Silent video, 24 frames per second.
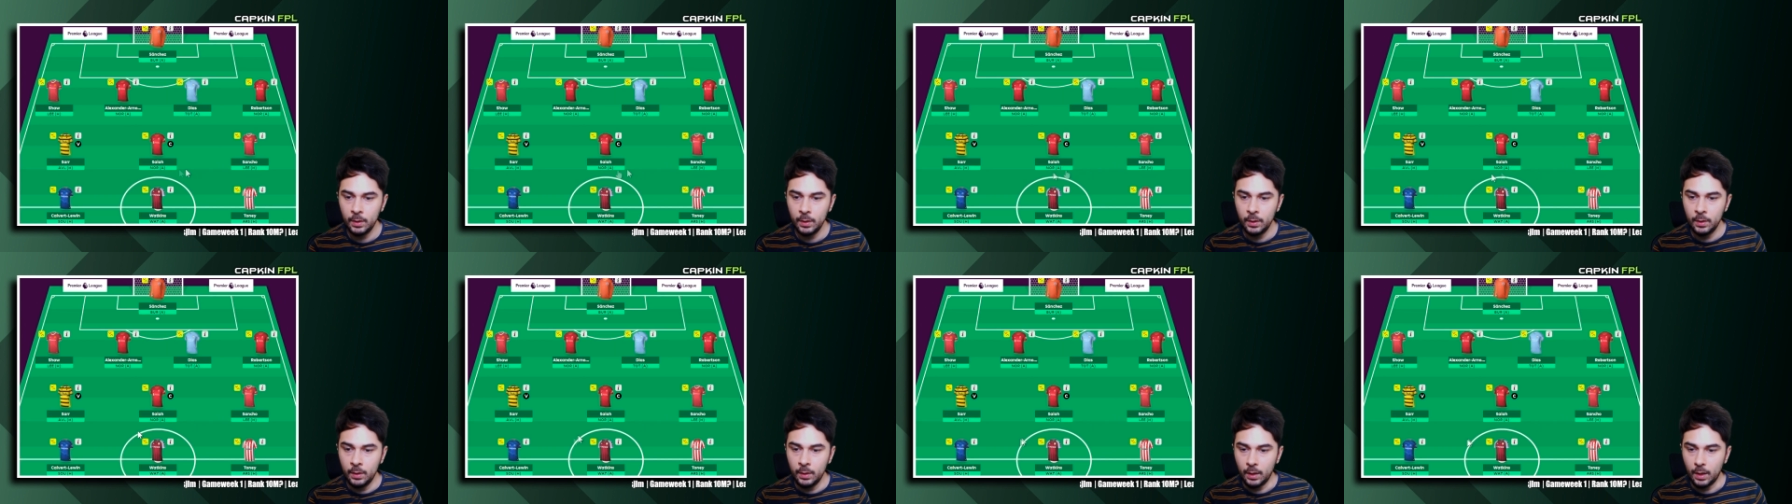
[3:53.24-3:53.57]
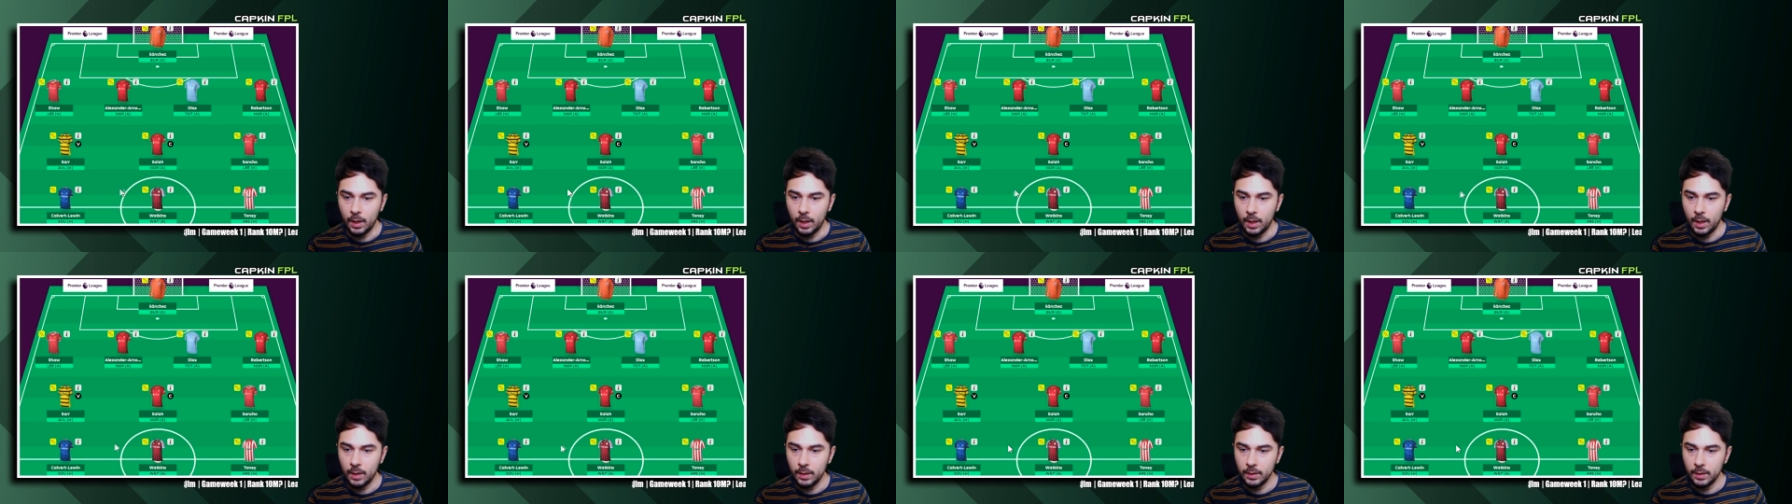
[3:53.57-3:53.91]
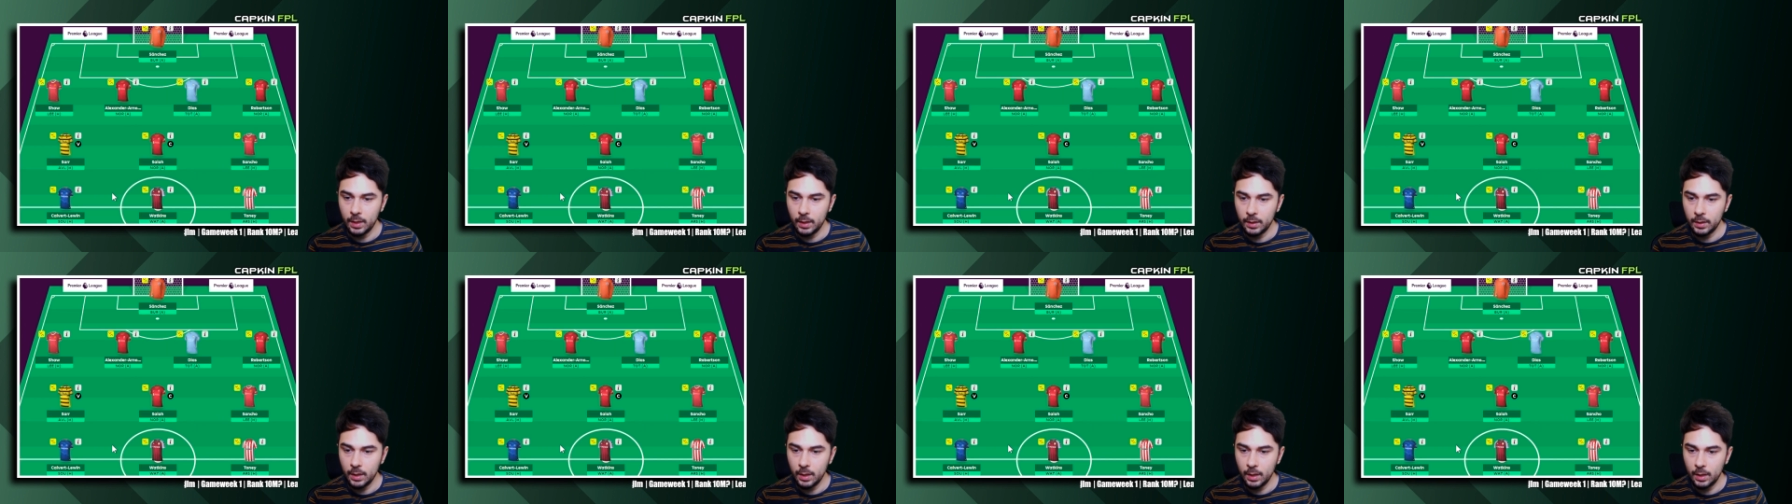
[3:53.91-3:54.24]
And
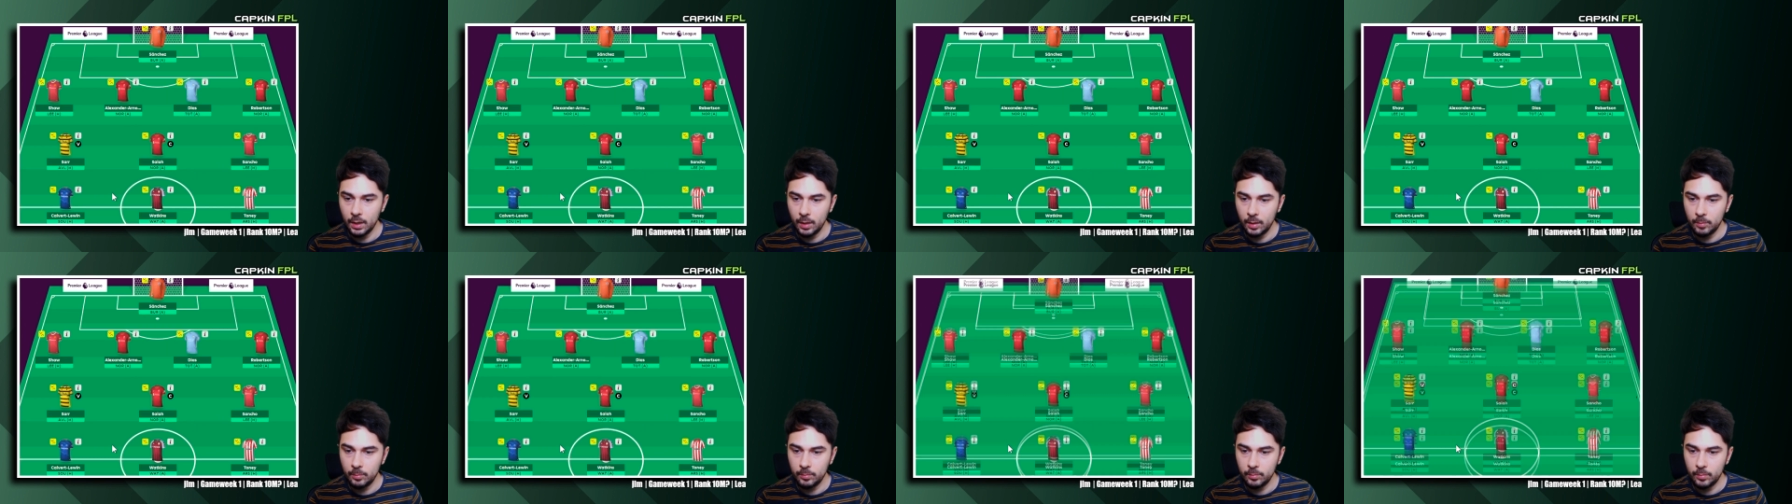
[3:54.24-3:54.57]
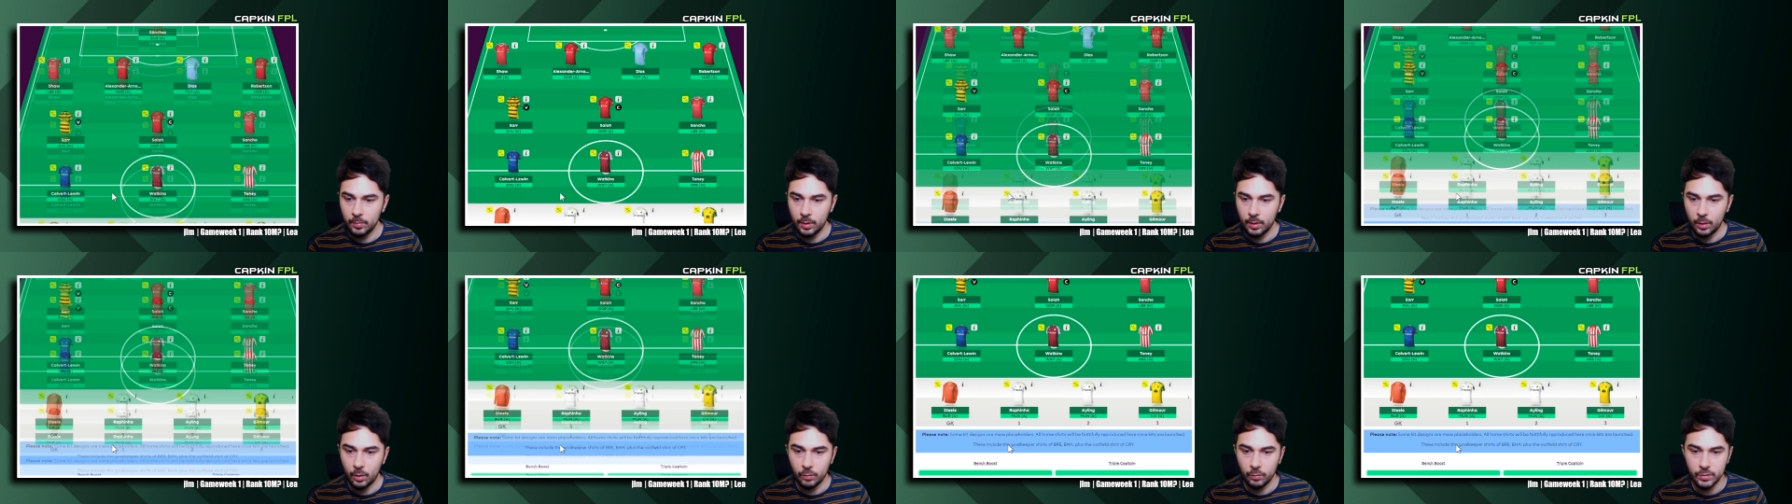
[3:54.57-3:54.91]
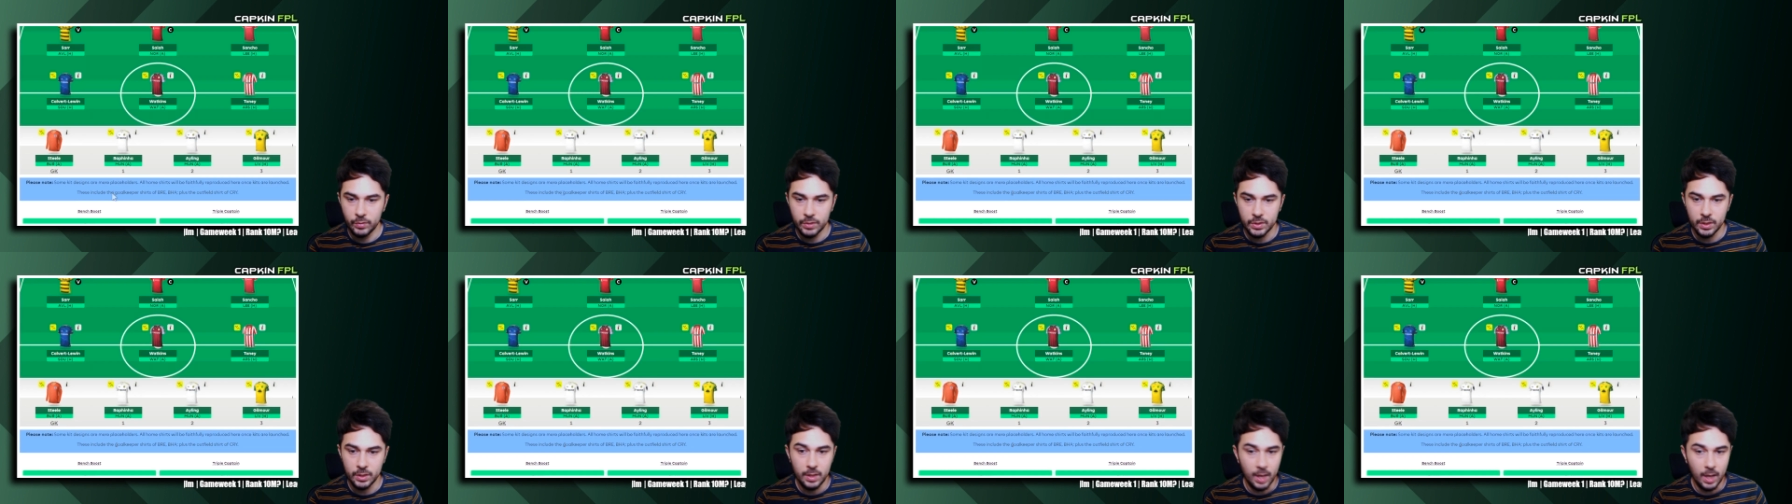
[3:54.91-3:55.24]
then um,
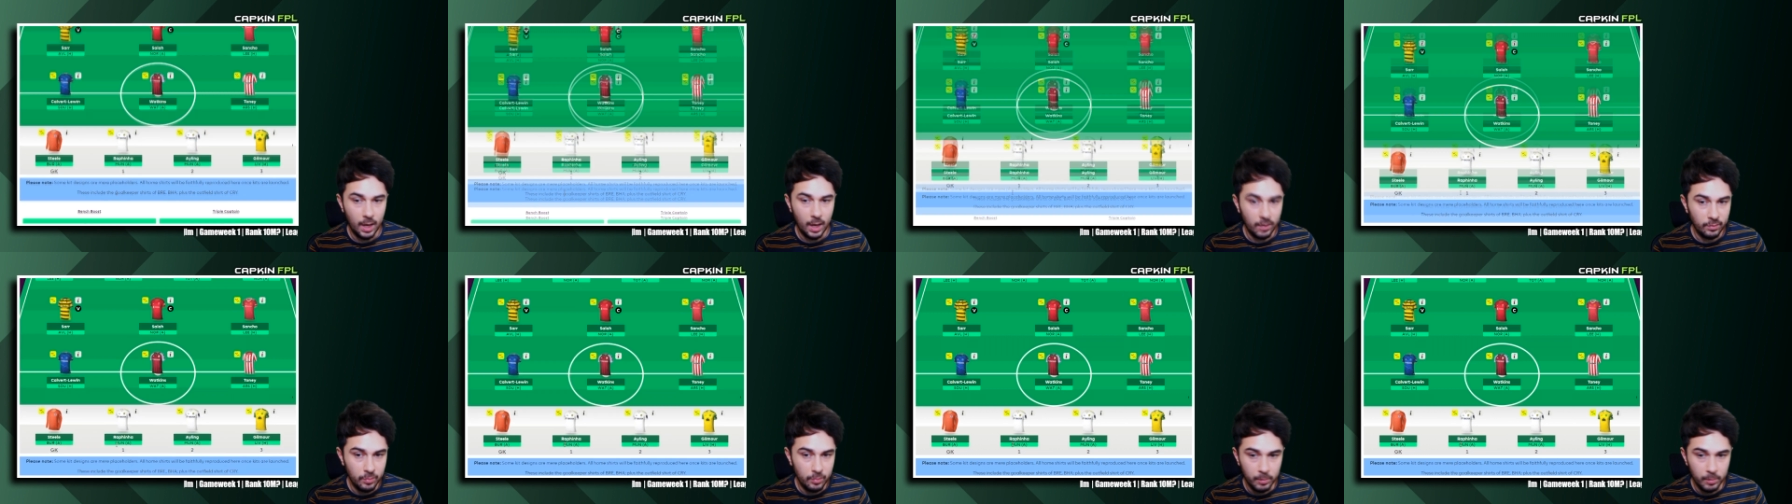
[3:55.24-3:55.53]
obviously the other